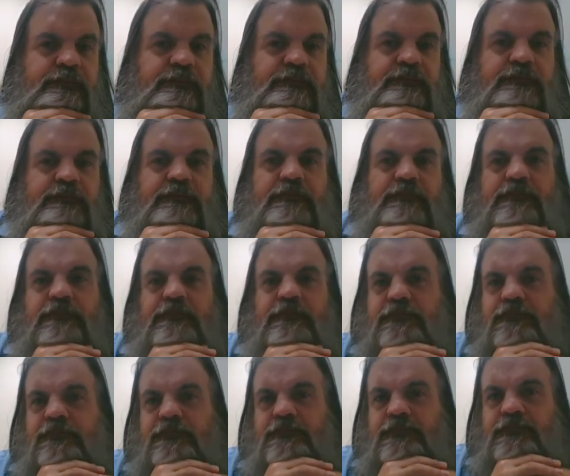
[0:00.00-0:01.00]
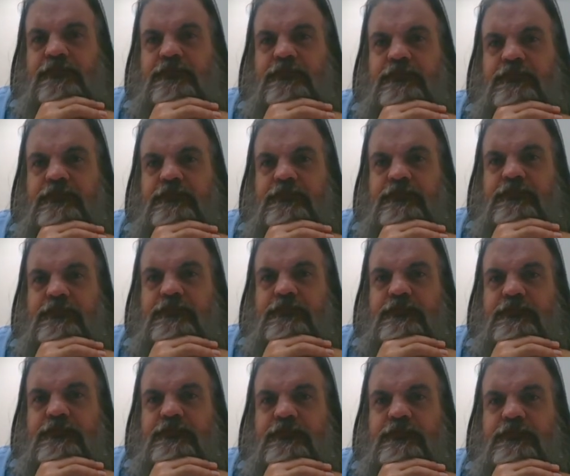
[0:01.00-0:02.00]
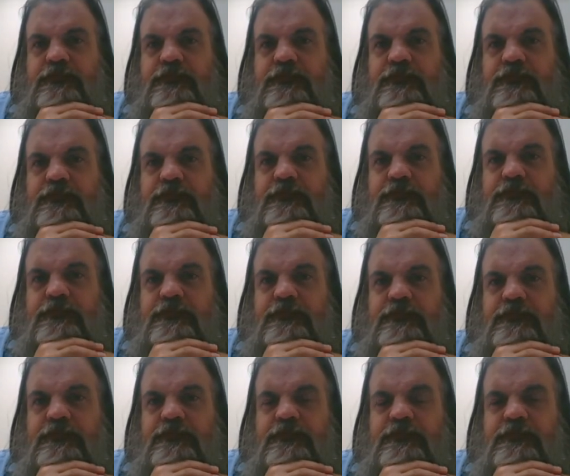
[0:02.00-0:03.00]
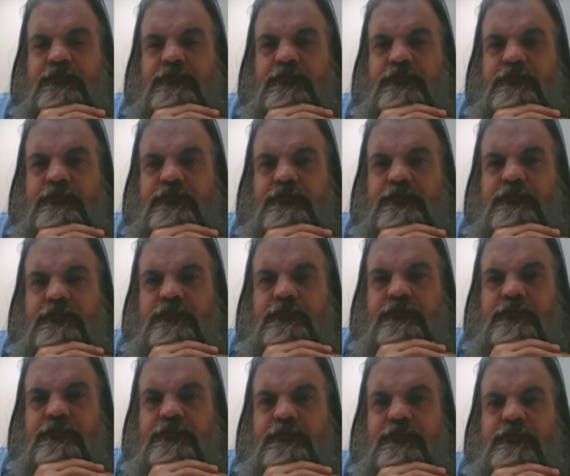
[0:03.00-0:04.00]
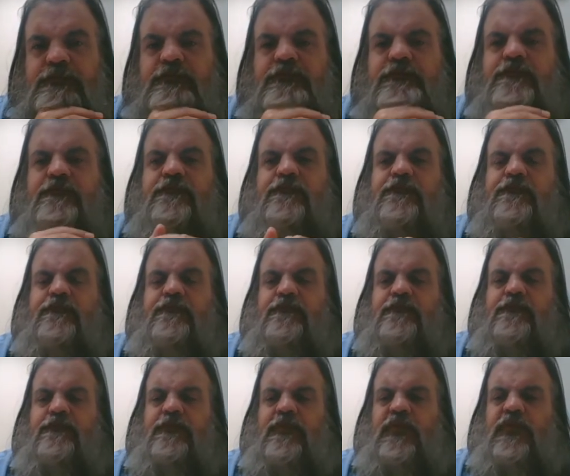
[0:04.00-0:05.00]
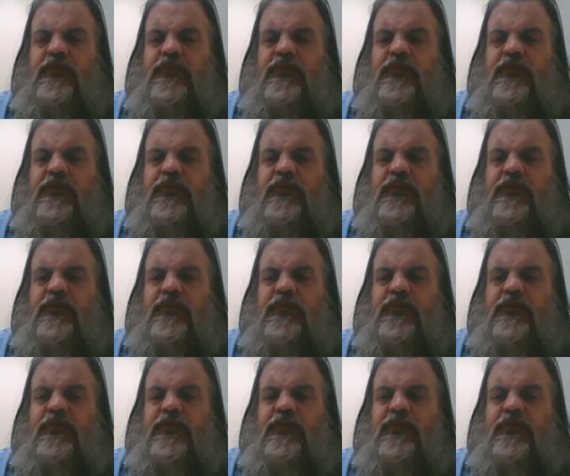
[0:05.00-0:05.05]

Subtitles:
[no speech]